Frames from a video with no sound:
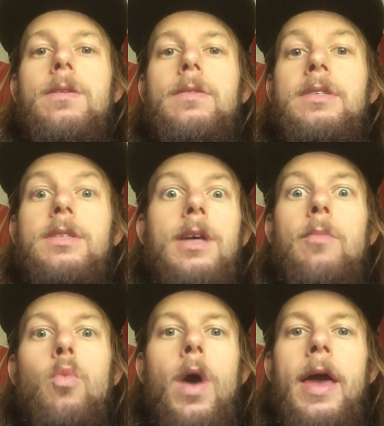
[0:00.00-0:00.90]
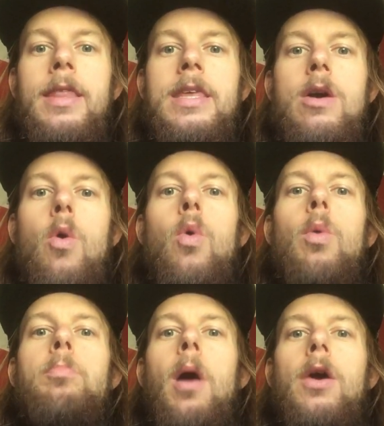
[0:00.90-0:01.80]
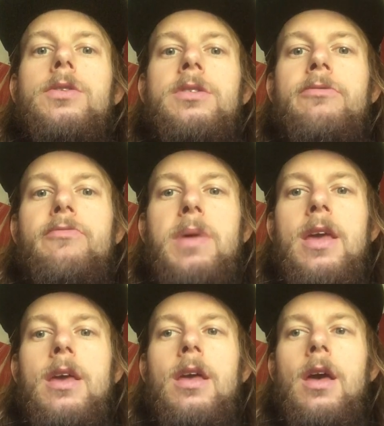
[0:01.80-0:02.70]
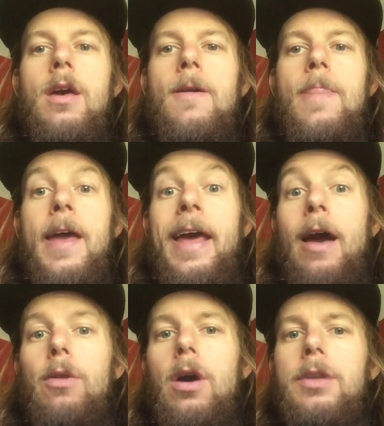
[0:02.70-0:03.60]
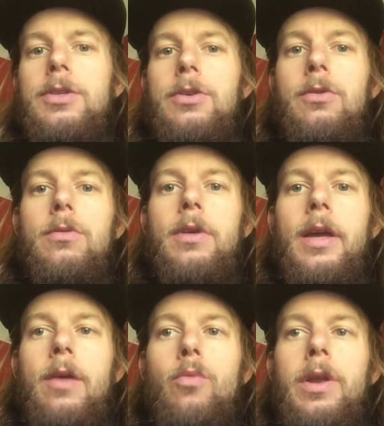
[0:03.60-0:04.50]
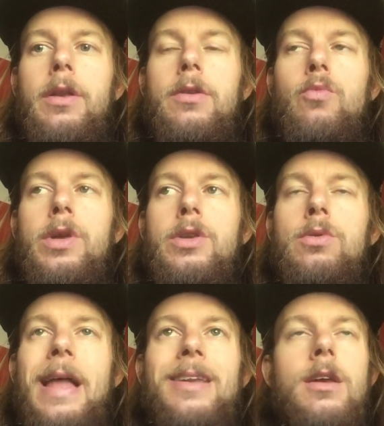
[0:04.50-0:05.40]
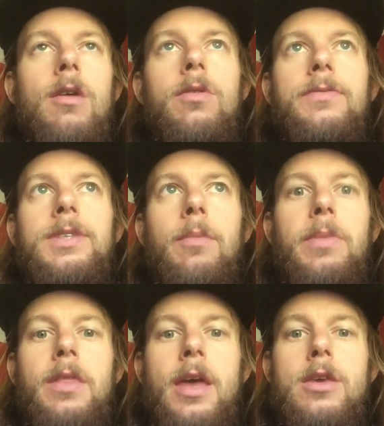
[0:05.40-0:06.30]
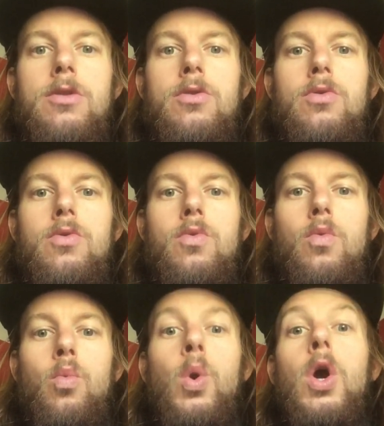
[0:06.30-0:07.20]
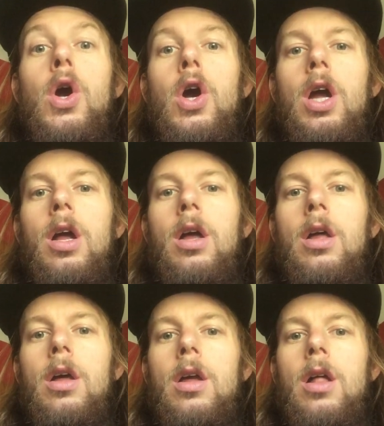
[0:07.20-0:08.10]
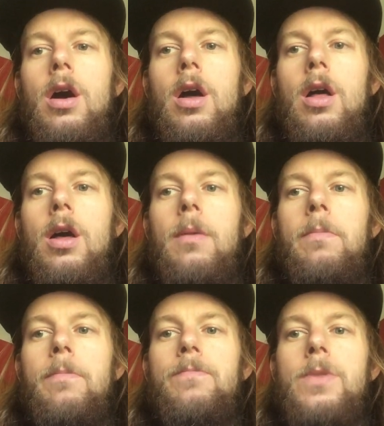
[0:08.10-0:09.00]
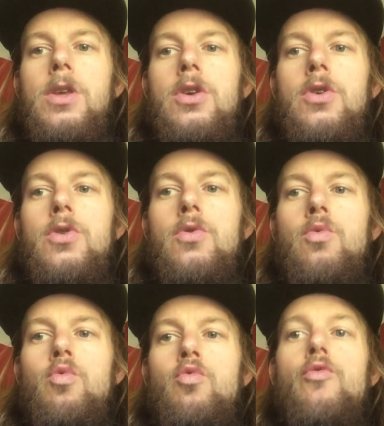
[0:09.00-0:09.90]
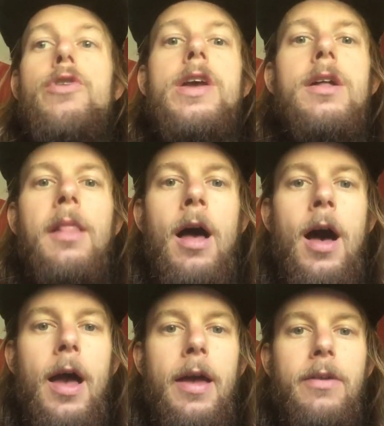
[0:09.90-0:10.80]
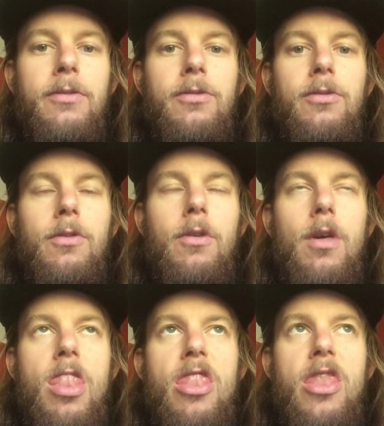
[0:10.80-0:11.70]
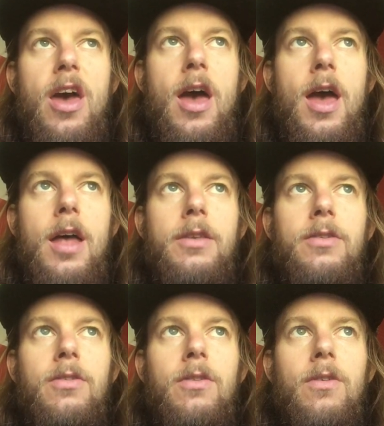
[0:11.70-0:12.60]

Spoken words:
in some way the old parts of me that I held on to. And when you let go of something that you were, you realize that